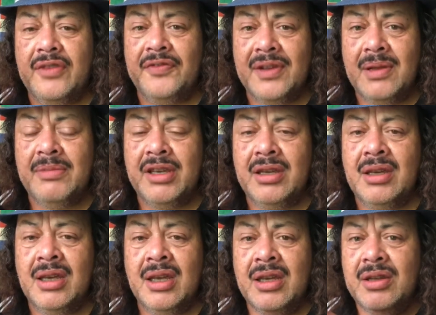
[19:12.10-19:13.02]
filming,
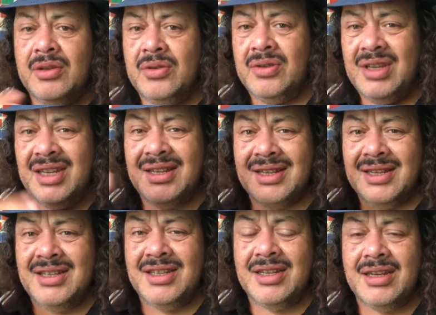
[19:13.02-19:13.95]
you need
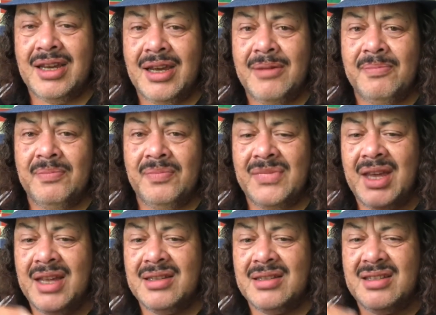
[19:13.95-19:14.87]
Gcam,
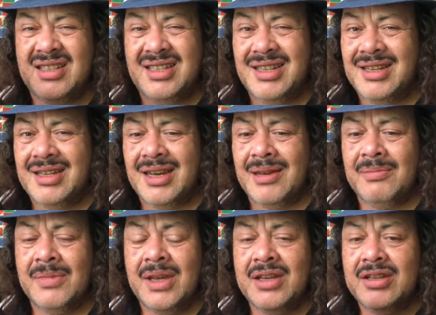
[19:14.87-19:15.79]
Dance
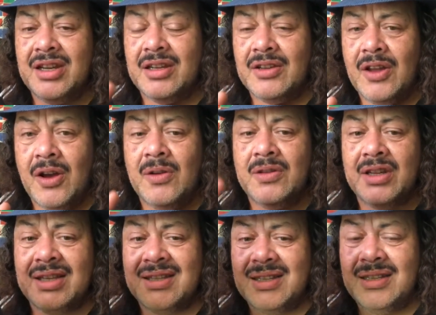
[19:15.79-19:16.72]
Gcam. Check it out.
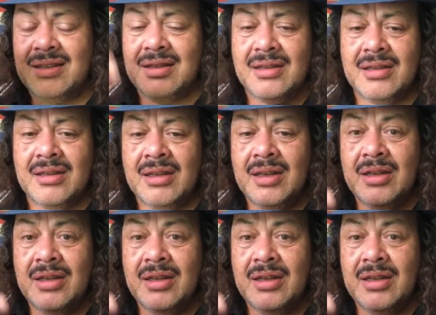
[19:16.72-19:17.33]
It's in the...